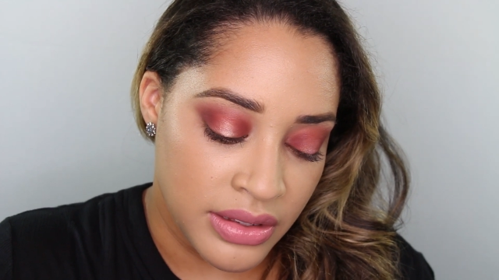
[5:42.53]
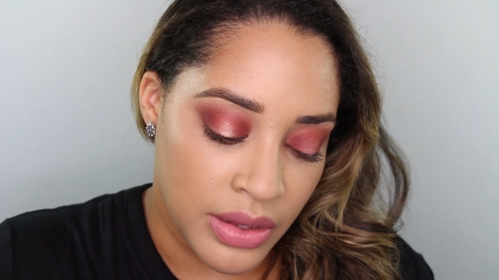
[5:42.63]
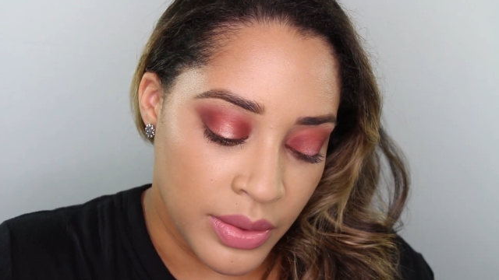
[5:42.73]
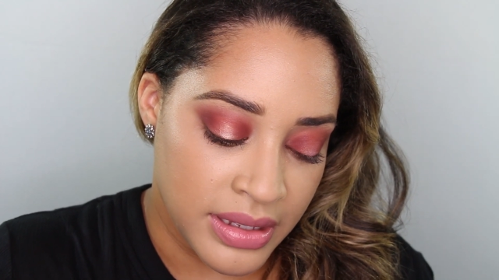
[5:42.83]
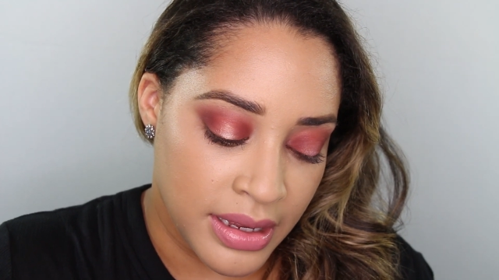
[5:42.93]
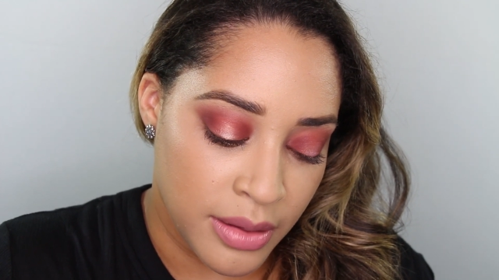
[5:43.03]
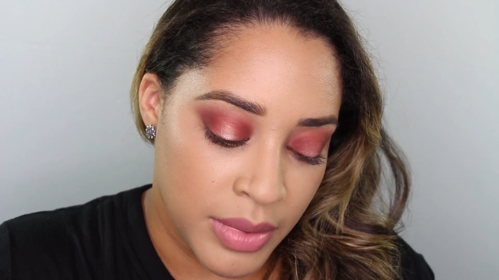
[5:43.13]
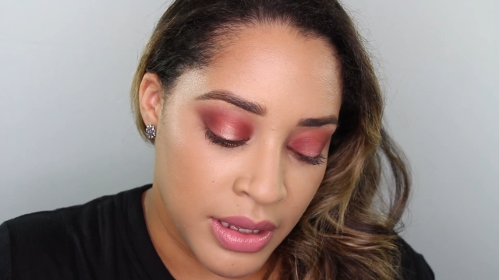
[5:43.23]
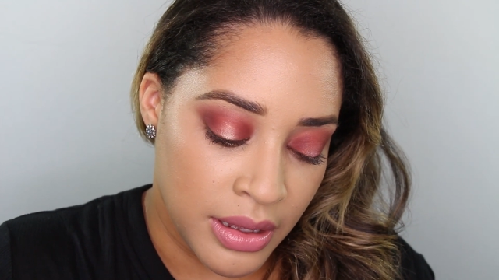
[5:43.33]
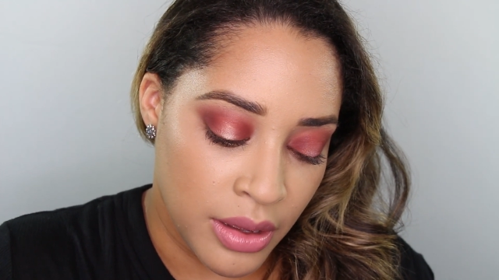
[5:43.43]
So it's gonna
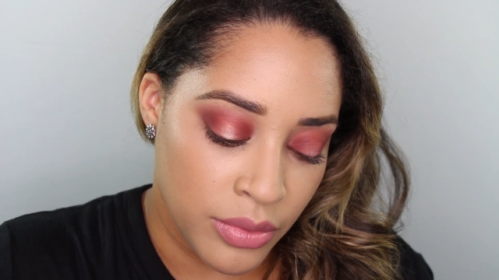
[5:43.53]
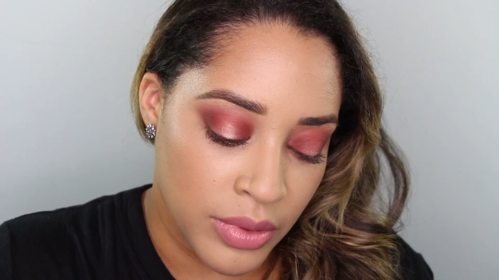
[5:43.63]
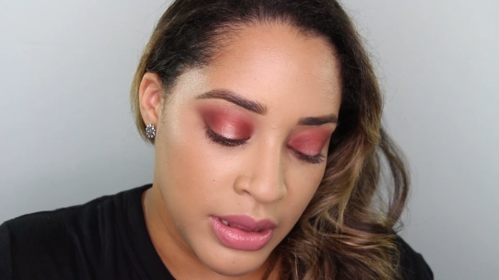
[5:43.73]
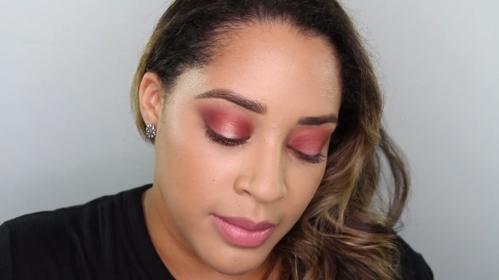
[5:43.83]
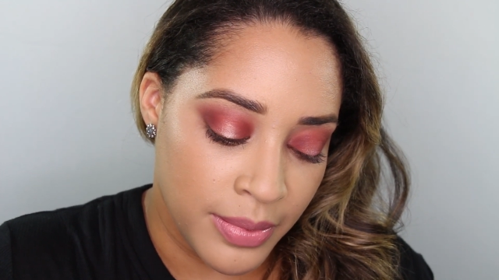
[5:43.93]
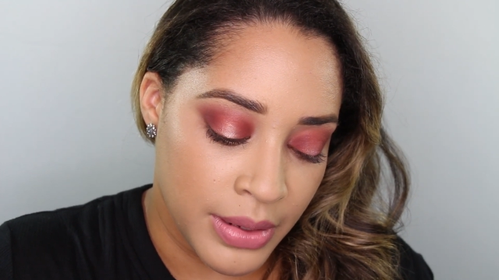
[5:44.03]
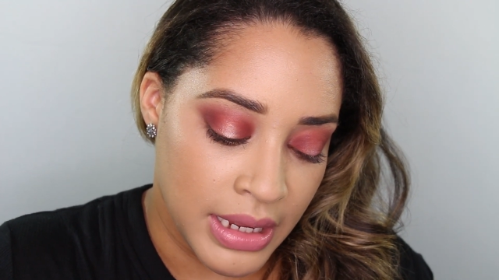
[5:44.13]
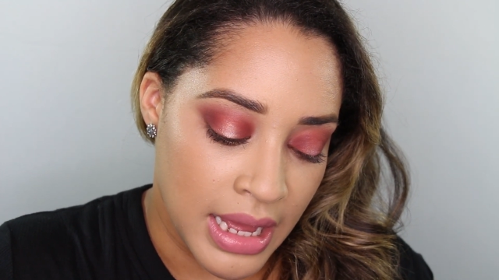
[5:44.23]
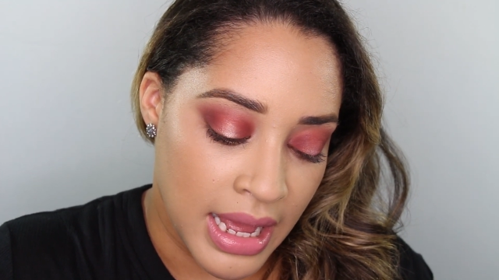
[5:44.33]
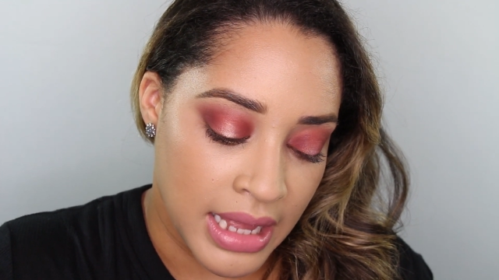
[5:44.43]
be a really
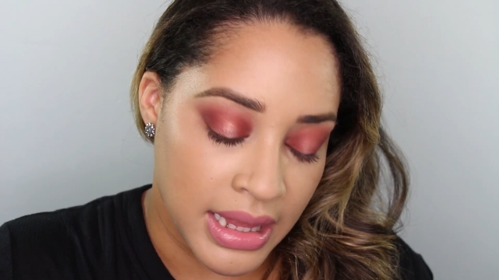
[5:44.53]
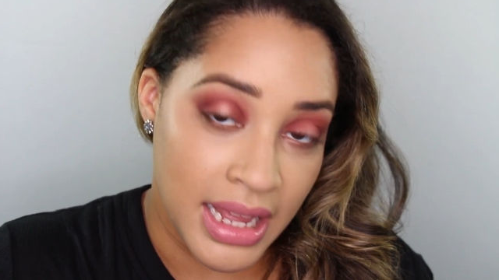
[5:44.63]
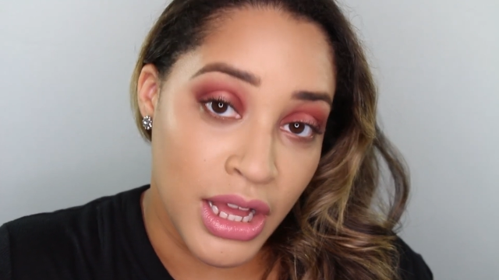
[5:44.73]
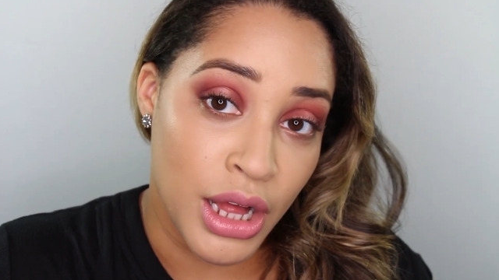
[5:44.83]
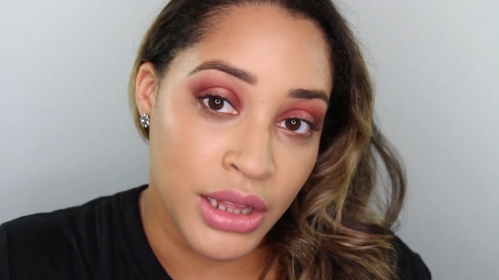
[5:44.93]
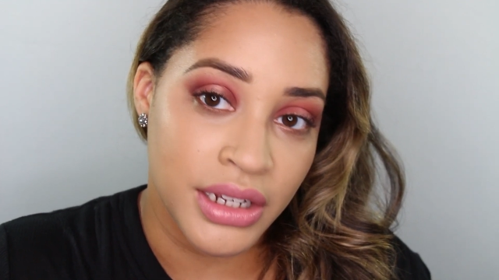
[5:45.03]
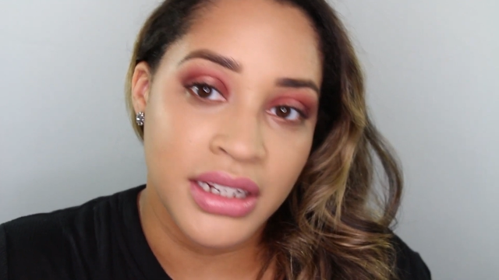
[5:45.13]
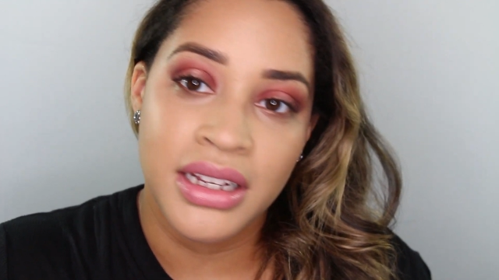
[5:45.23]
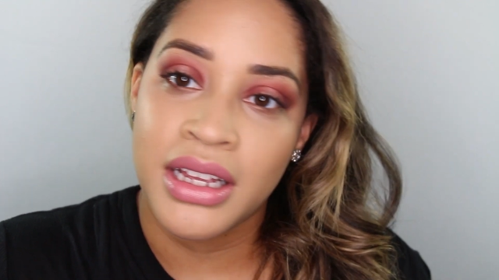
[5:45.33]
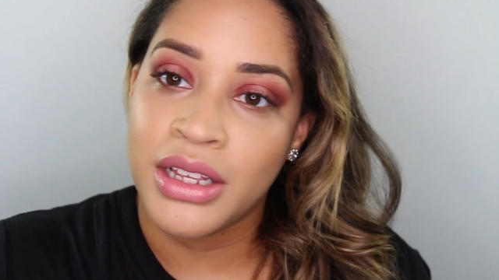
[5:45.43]
pretty highlight
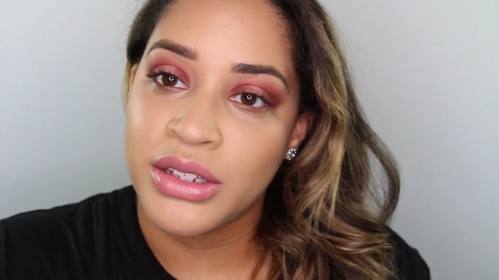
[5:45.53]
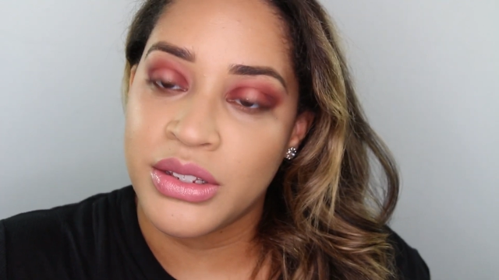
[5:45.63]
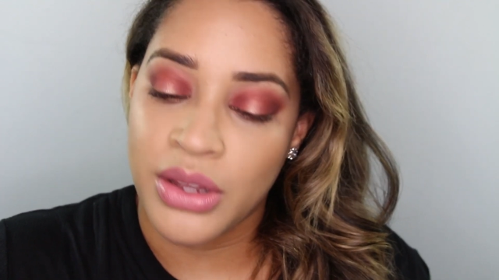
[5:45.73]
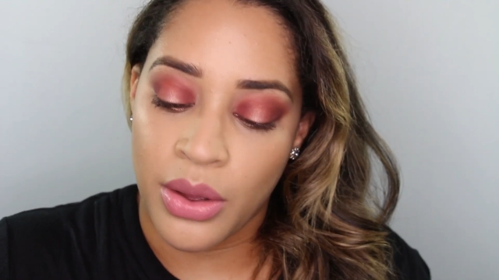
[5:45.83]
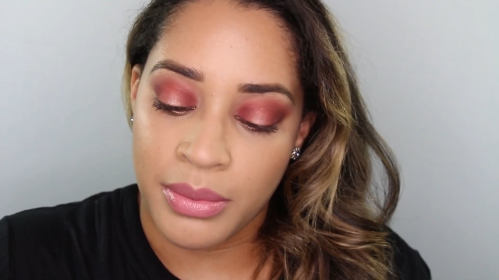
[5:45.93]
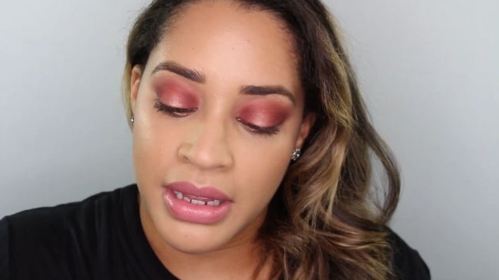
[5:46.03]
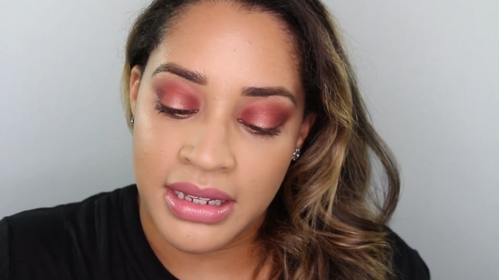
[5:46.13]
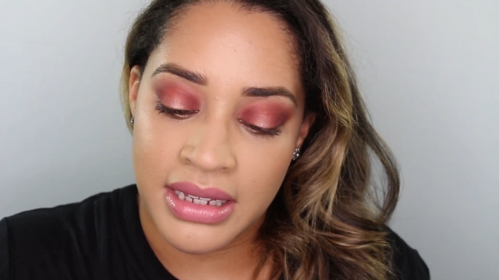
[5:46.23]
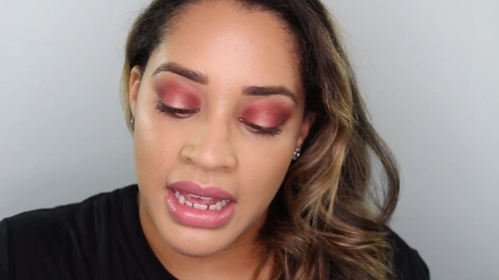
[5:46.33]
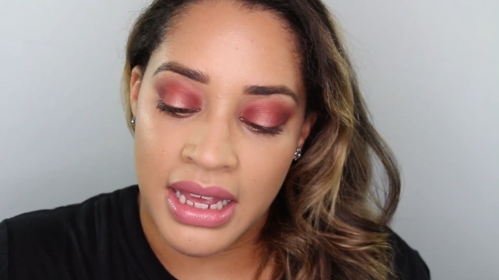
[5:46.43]
color. So I'm
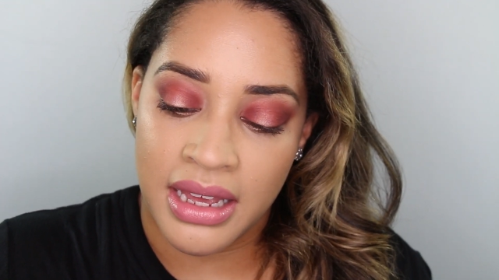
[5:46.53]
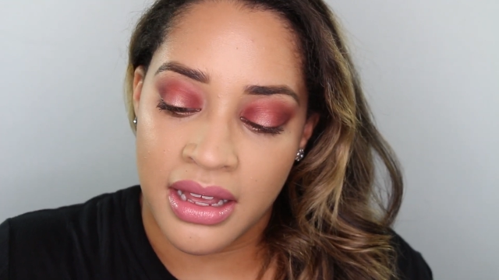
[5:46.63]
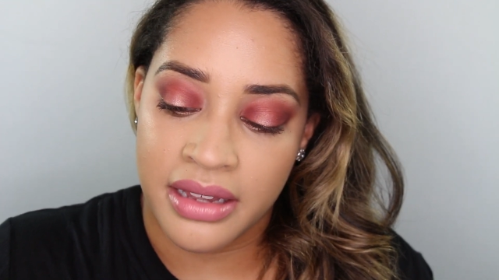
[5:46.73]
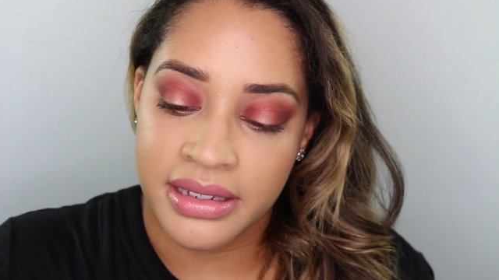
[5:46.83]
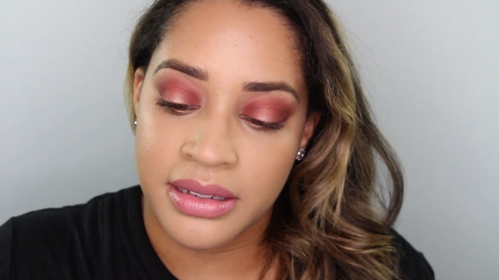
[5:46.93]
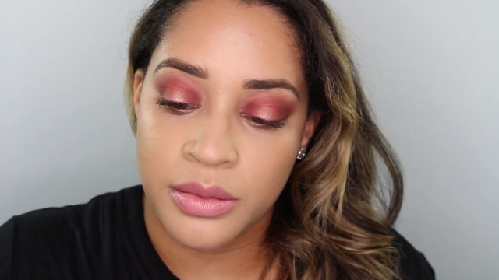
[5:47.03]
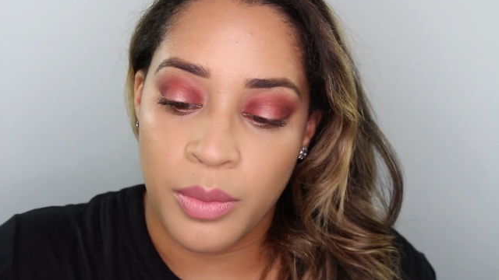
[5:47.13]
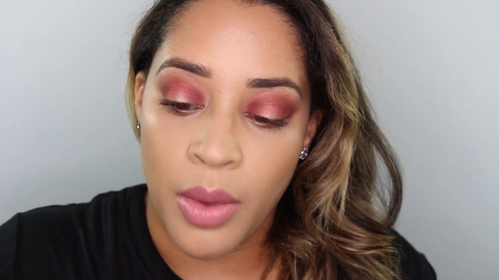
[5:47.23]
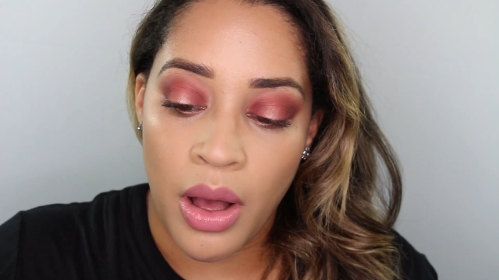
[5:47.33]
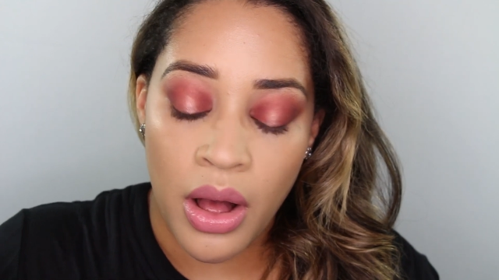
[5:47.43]
gonna take a
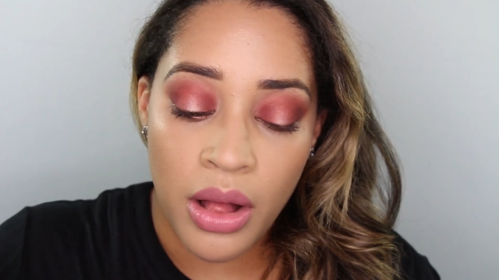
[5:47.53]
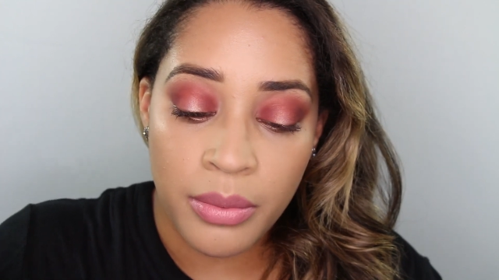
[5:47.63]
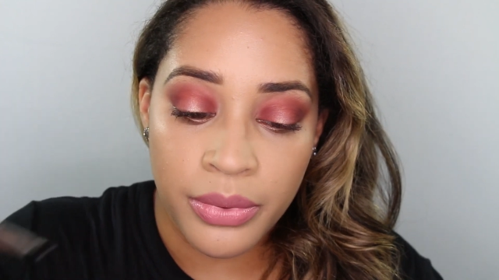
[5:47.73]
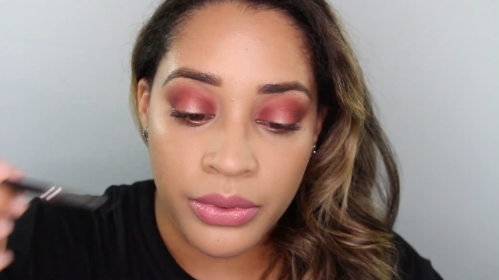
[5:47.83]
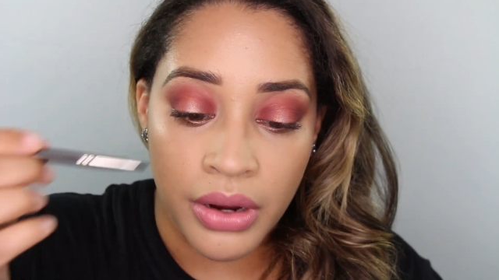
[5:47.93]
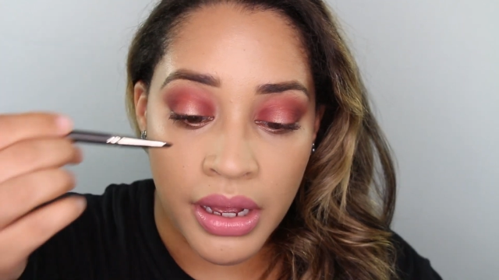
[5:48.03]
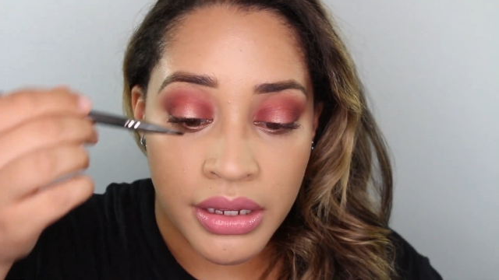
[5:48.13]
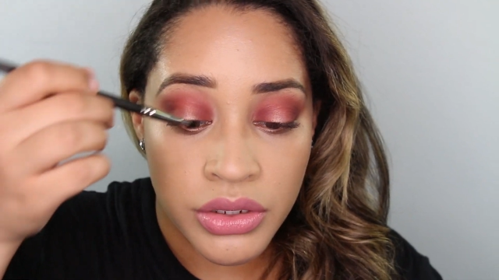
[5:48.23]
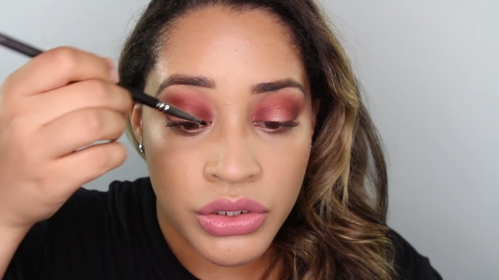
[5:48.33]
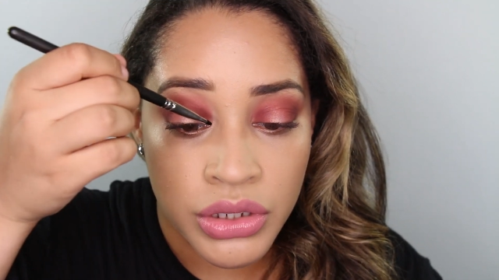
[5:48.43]
small
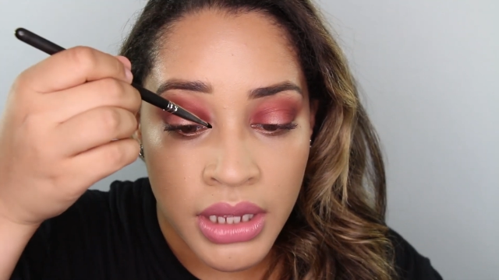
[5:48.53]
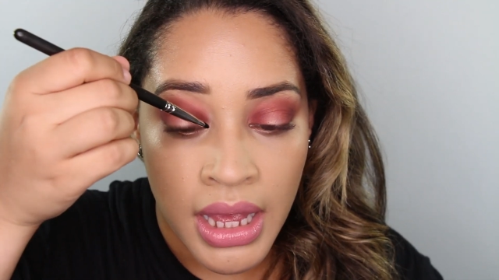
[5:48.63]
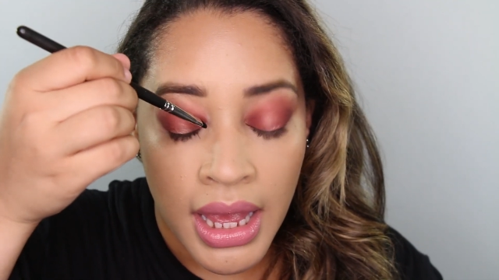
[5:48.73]
brush